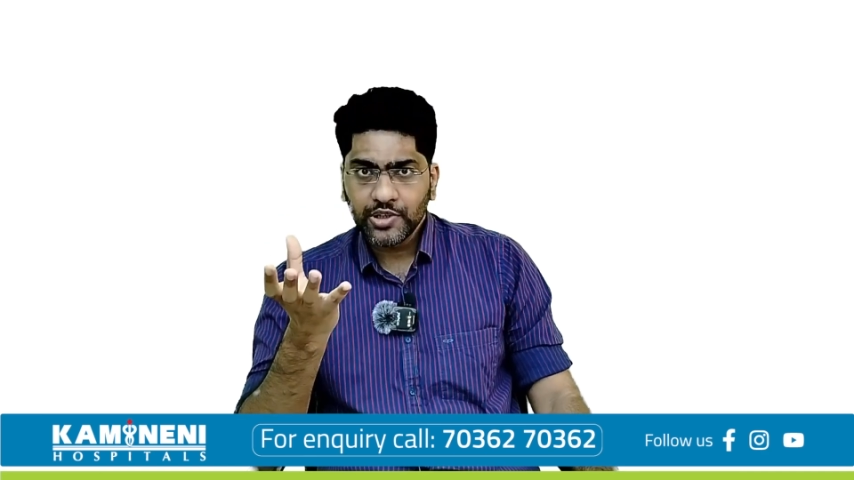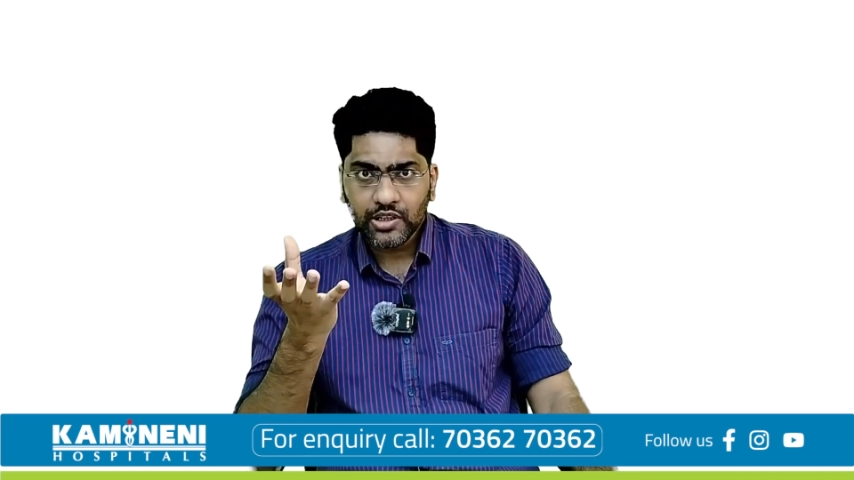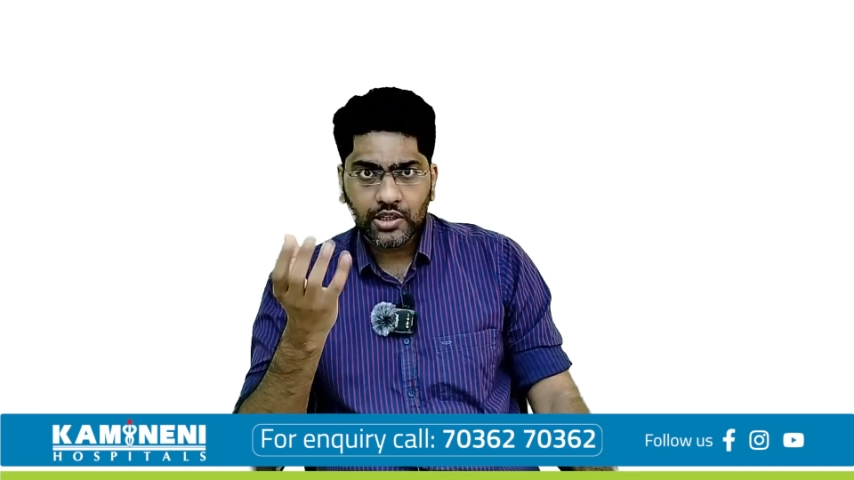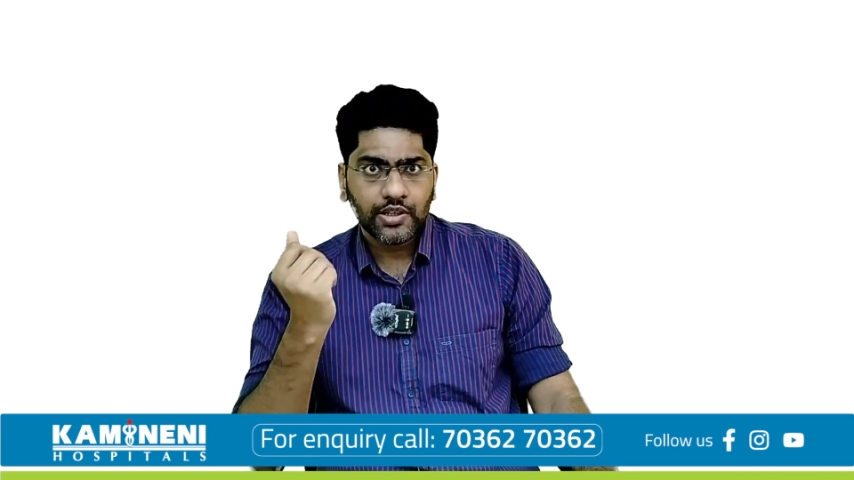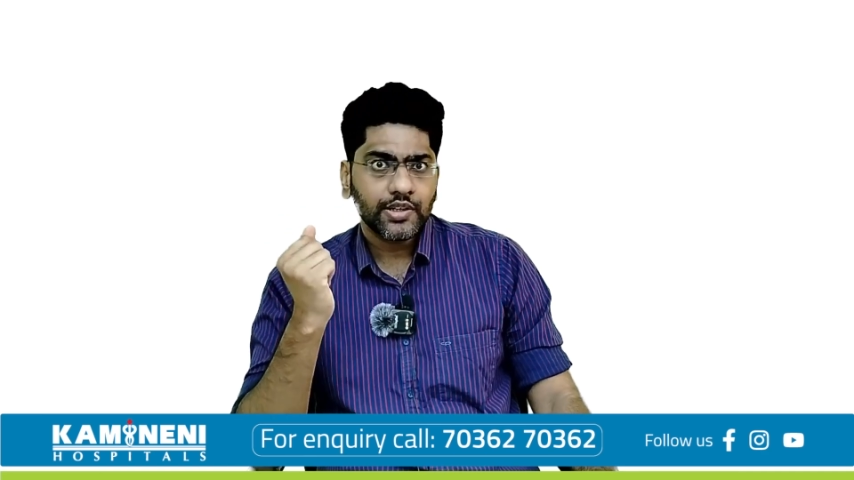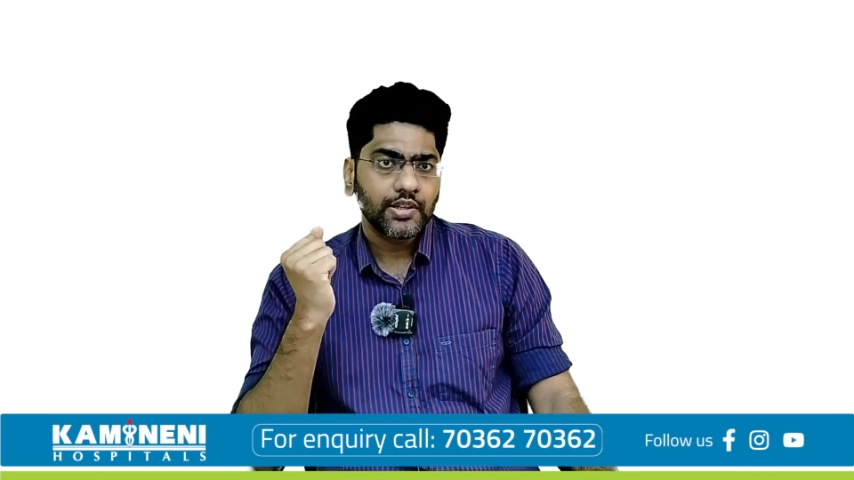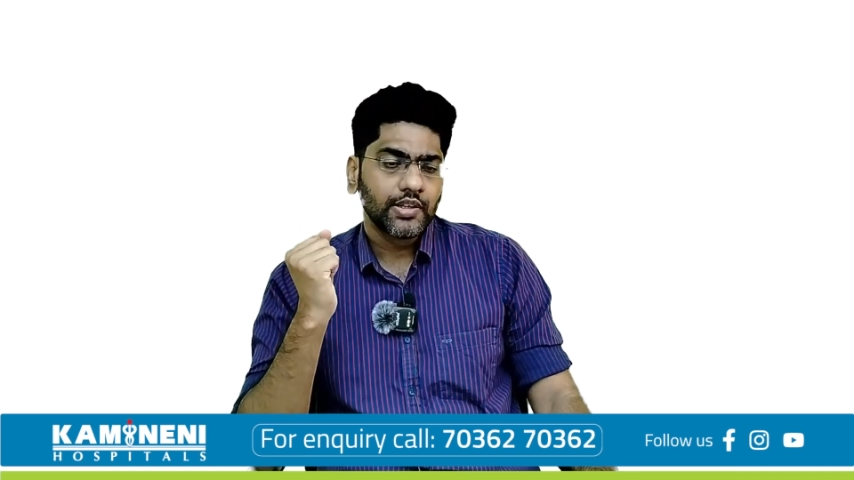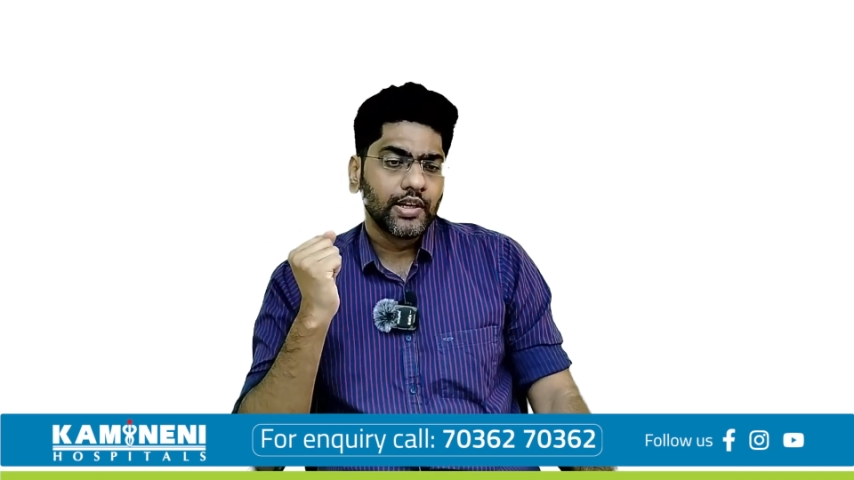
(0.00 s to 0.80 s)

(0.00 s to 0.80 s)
milk.